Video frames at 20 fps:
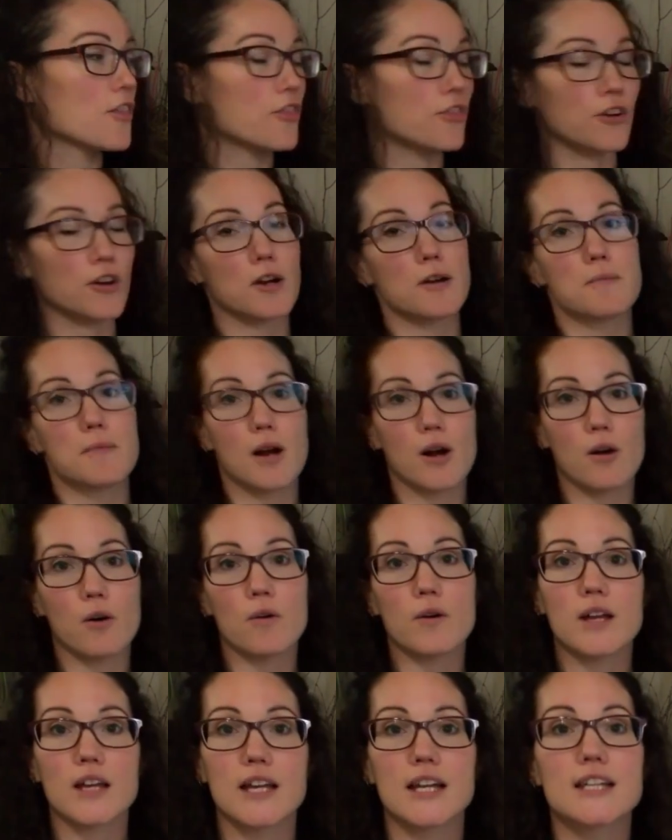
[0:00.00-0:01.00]

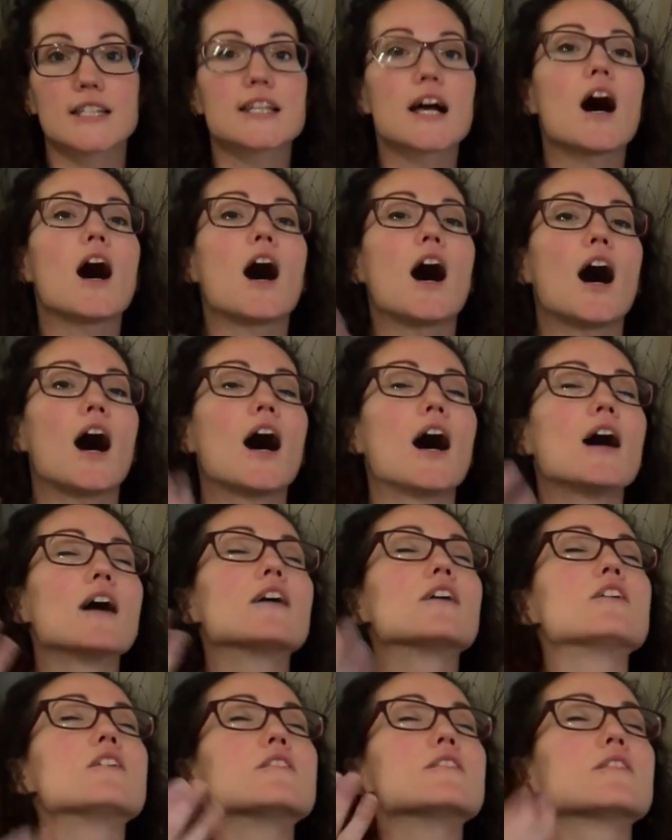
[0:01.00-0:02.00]
Thermo is hot.
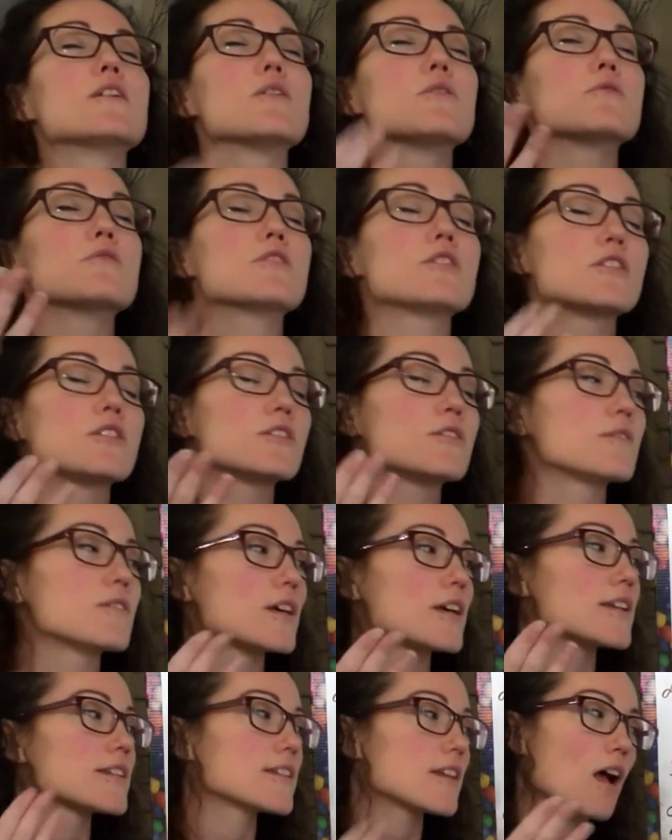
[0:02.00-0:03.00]
So we'll just do
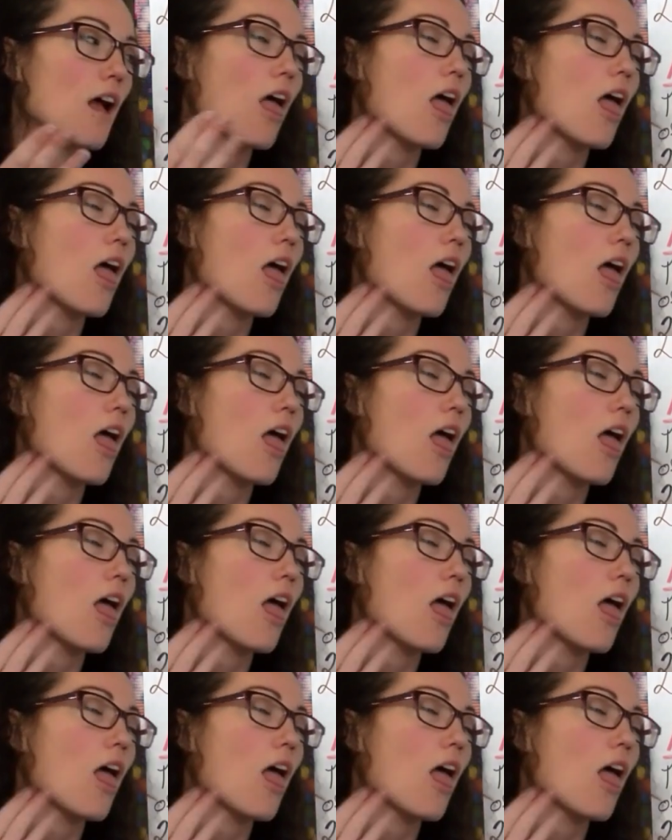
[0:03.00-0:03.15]
this.